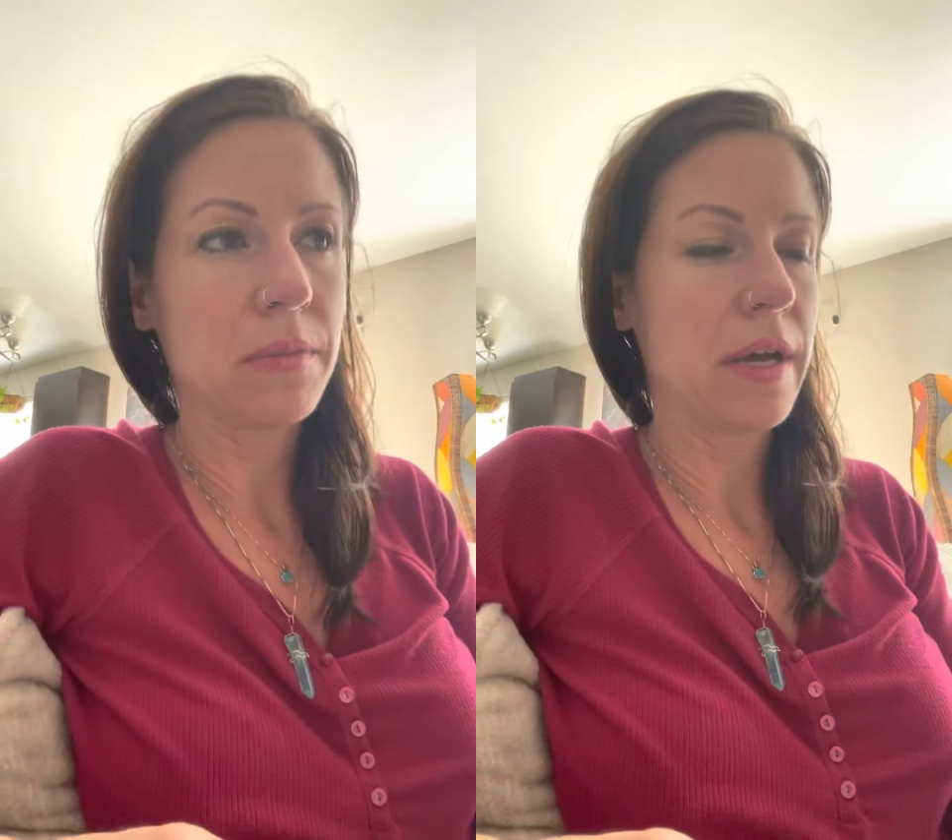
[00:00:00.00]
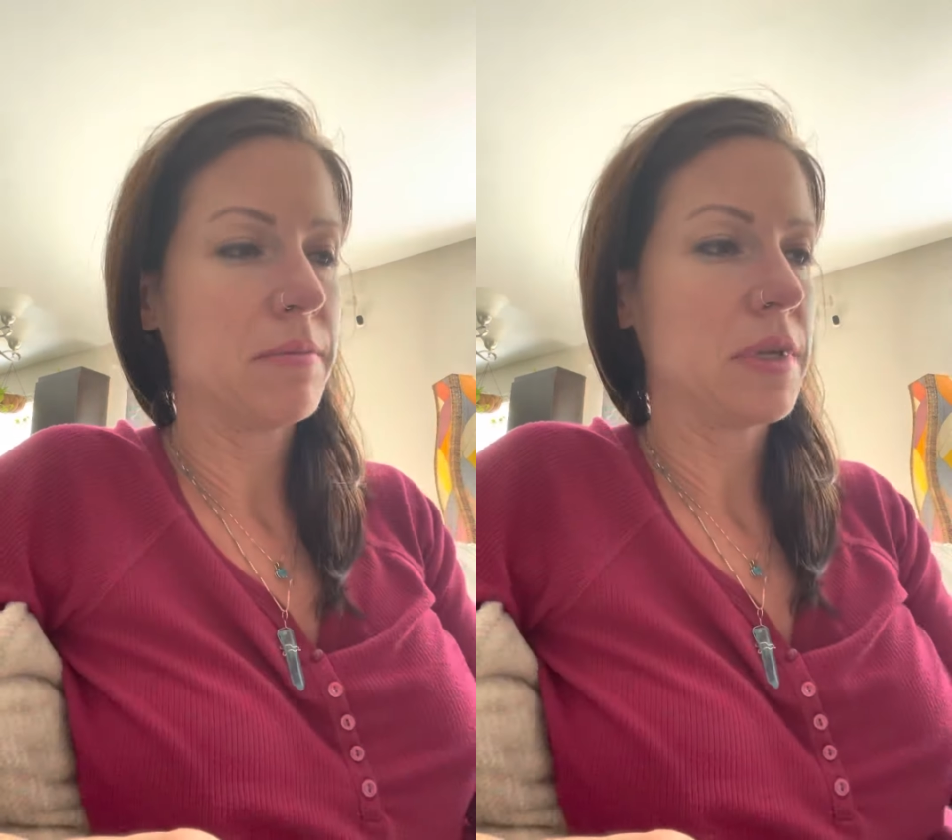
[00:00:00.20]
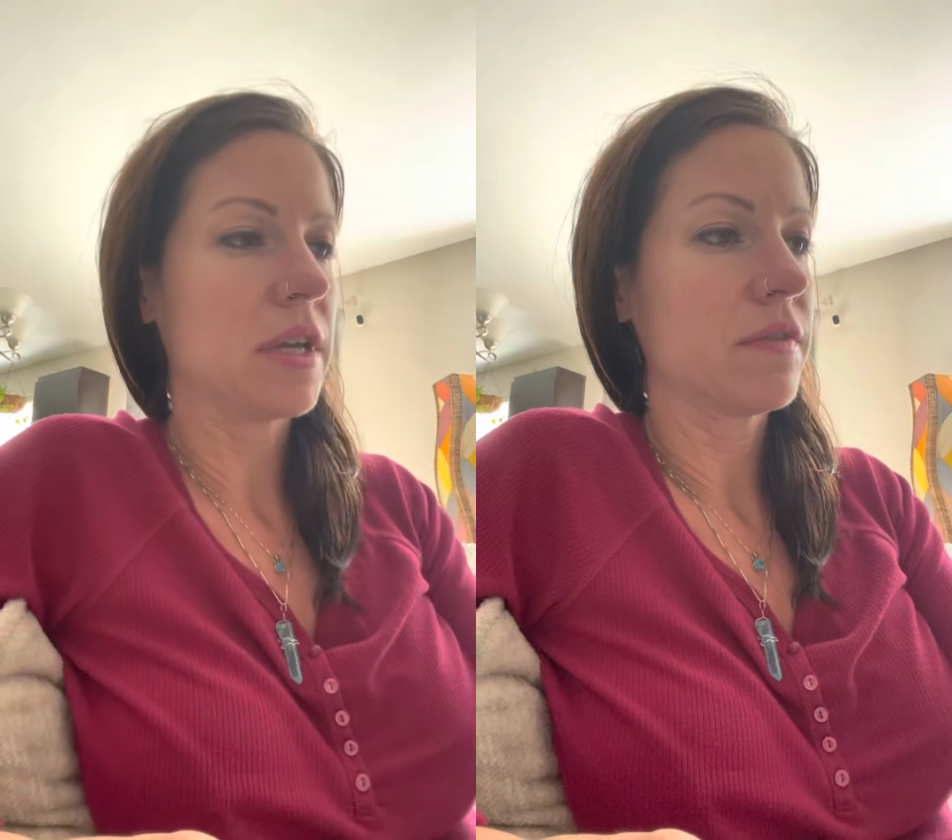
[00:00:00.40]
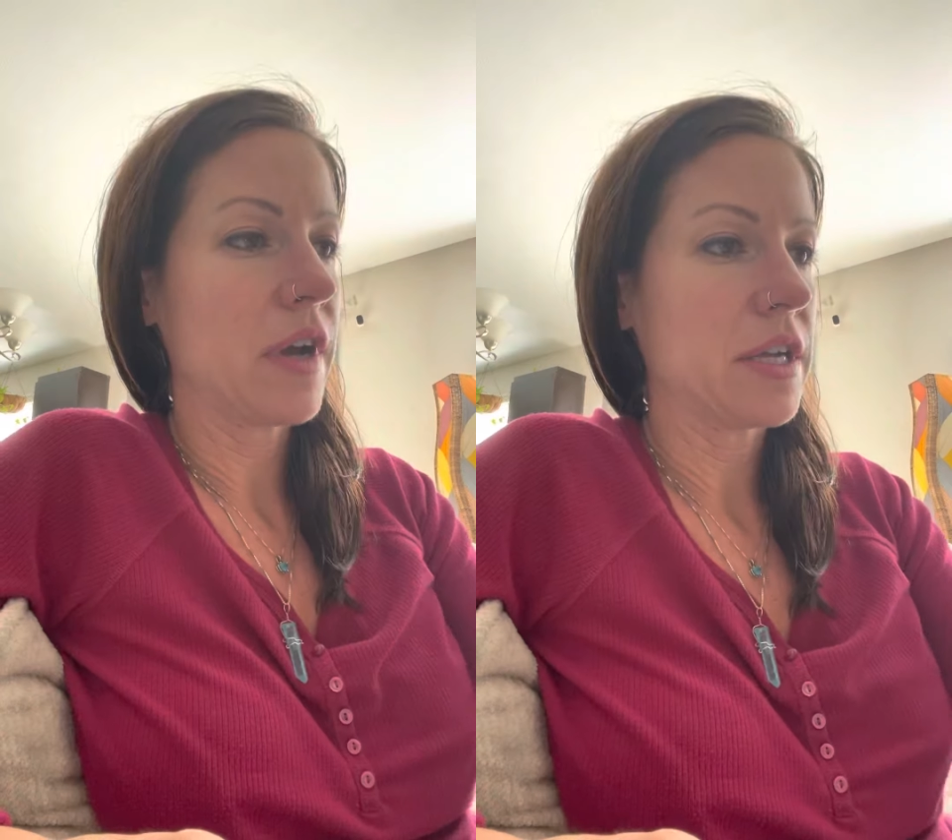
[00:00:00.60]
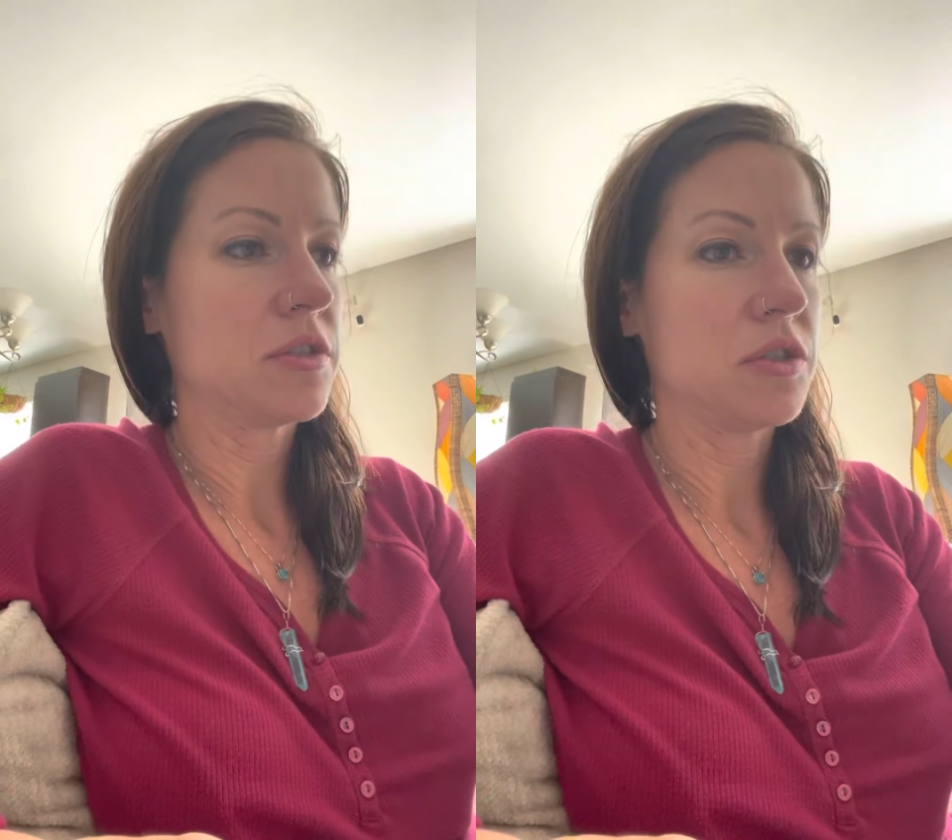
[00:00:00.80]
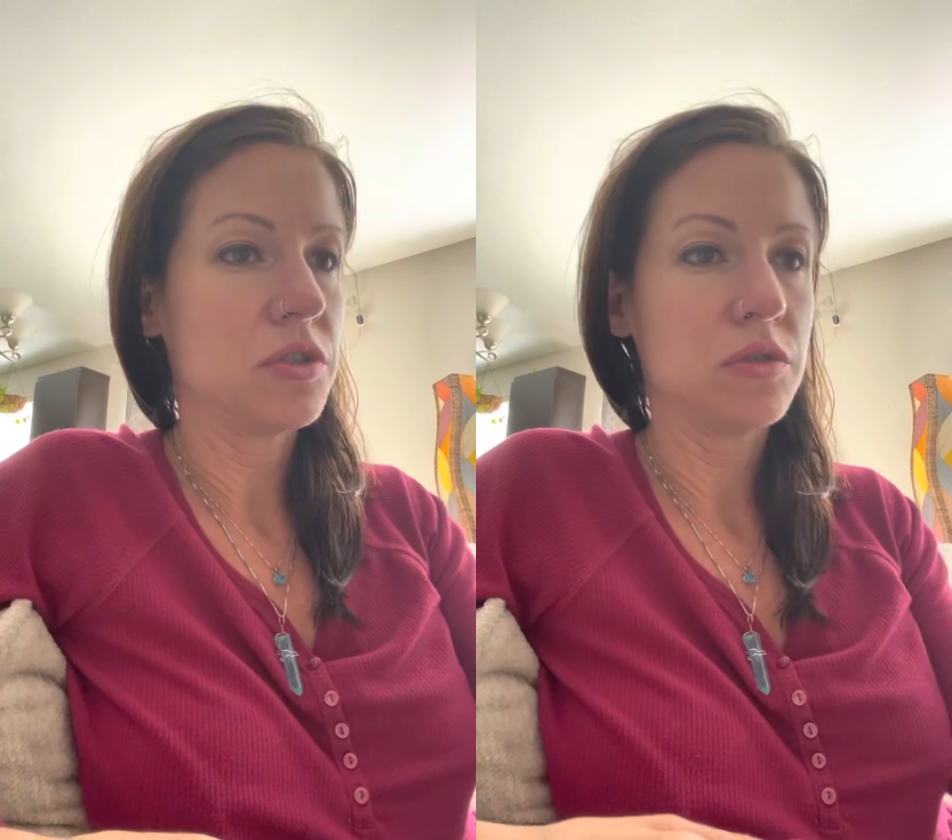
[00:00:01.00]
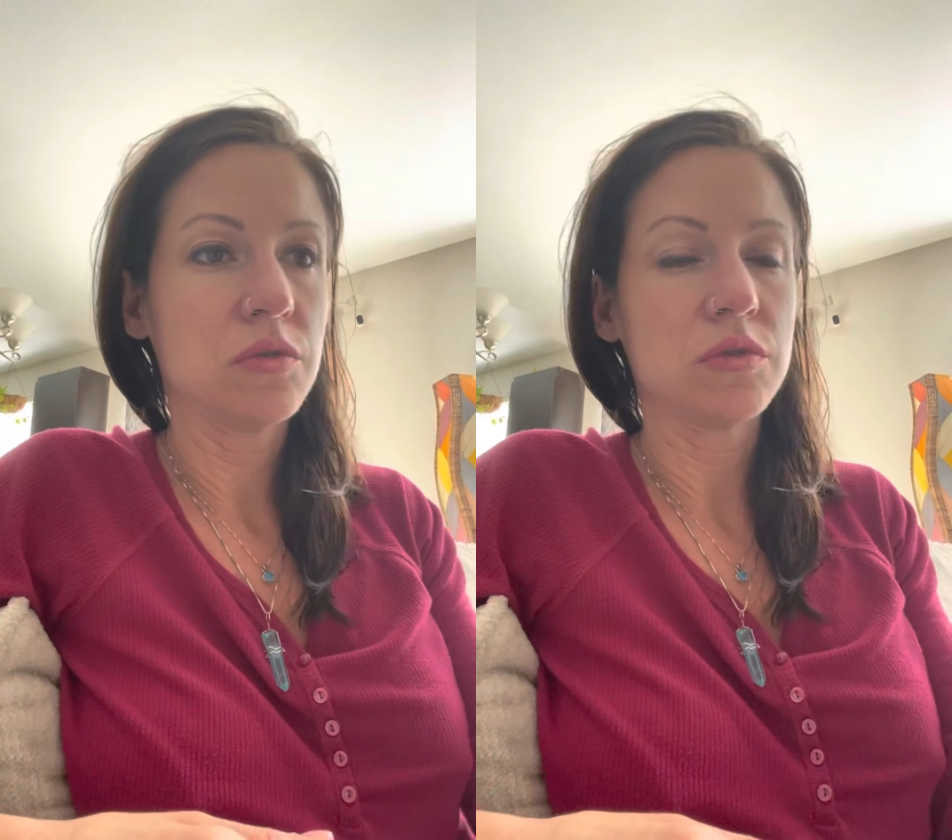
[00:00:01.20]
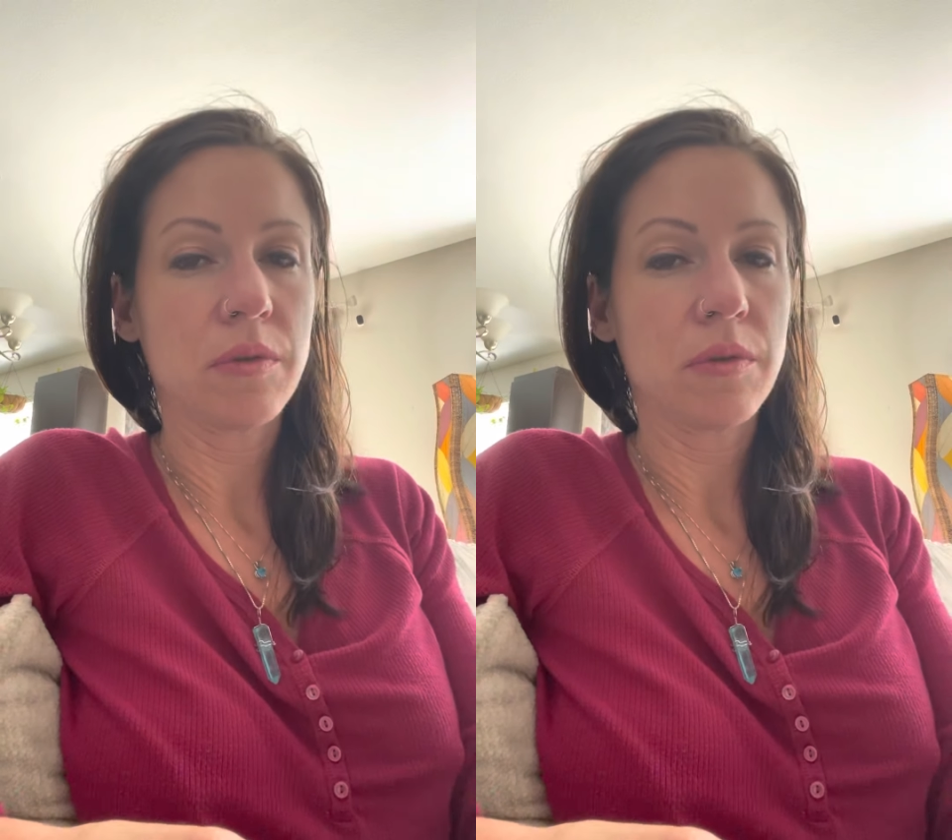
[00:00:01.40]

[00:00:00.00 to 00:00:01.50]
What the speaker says: I'm being advised to do